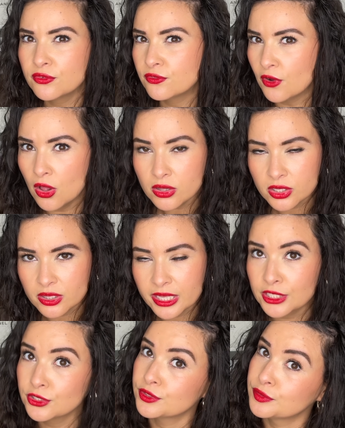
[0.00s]
Fall
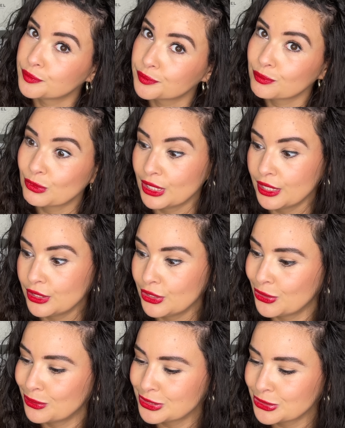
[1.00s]
Collection. I
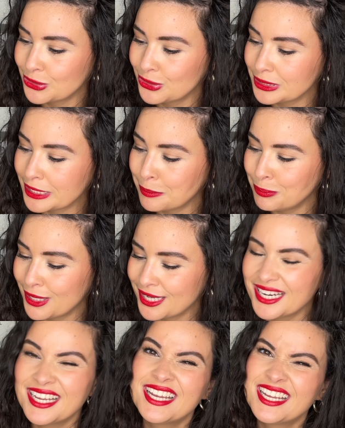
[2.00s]
know it's early,
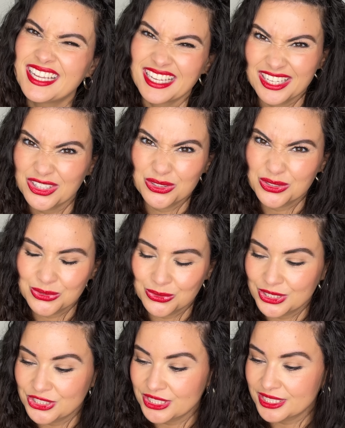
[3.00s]
but it looks
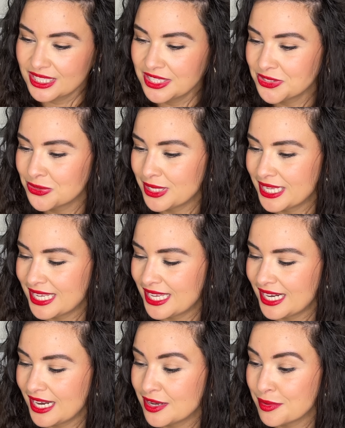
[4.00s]
gorgeous. Let's go
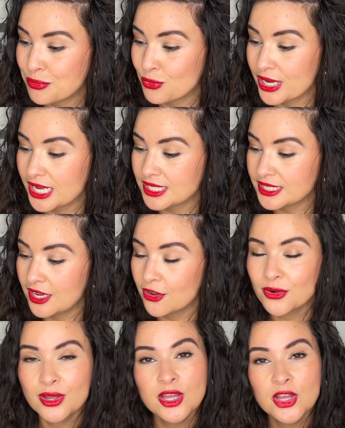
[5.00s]
ahead and break it
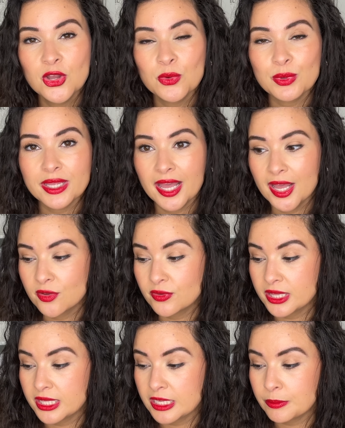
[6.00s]
down. We
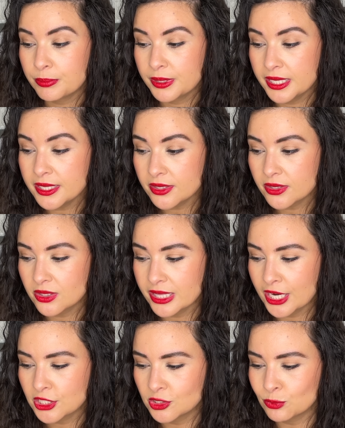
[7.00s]
have the Pink
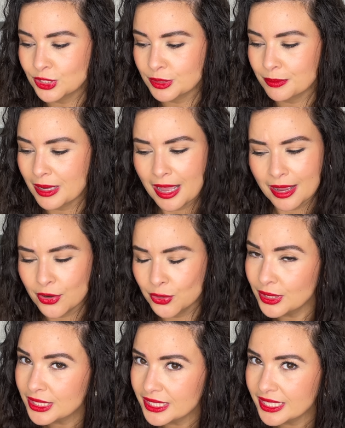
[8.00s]
Collection, which
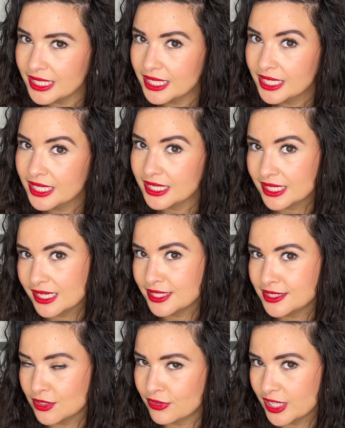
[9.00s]
currently
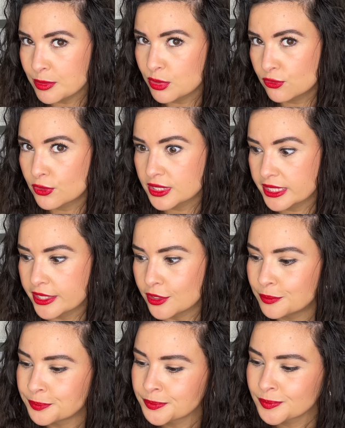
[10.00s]
is available for
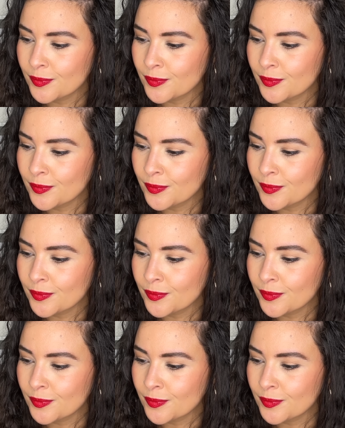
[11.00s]
sale